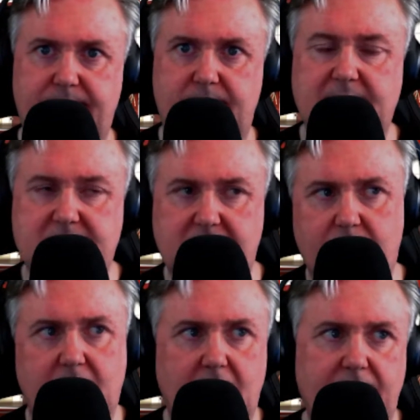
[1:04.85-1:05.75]
Let's say
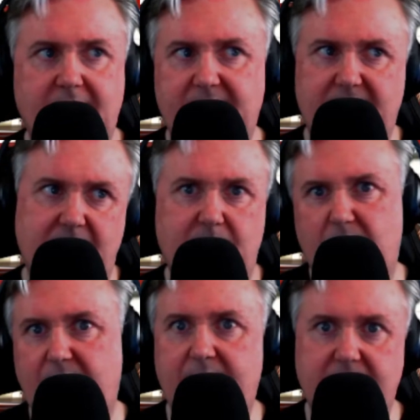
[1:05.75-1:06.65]
we're already at
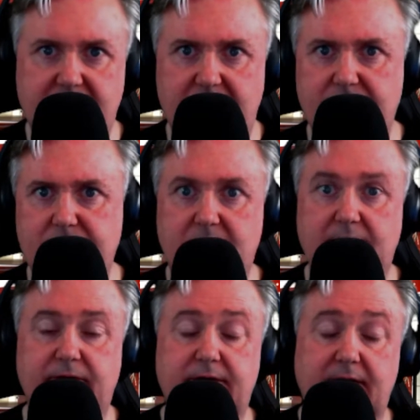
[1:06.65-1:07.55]
about 80,
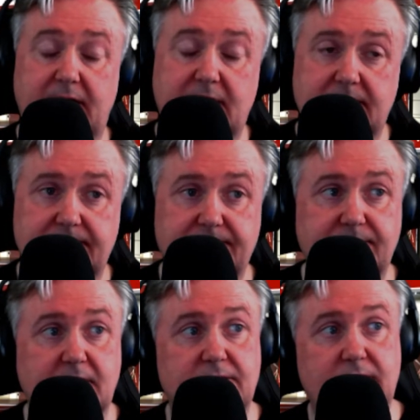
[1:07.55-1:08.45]
give or take.
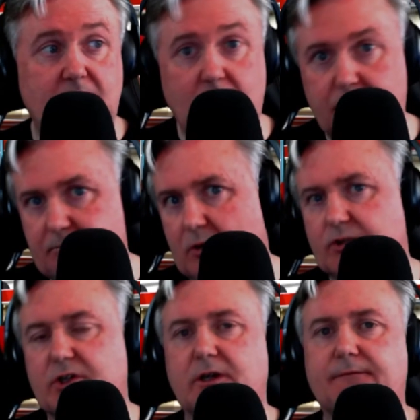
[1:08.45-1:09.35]
So
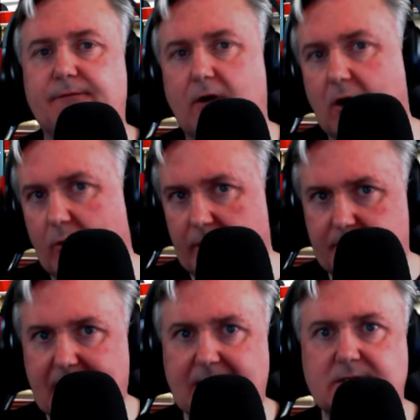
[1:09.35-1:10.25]
pushing it forward
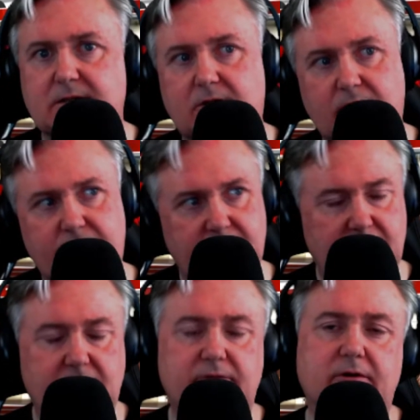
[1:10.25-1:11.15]
past the 100,
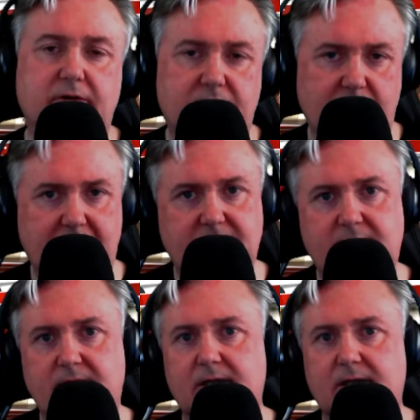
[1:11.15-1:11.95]
120,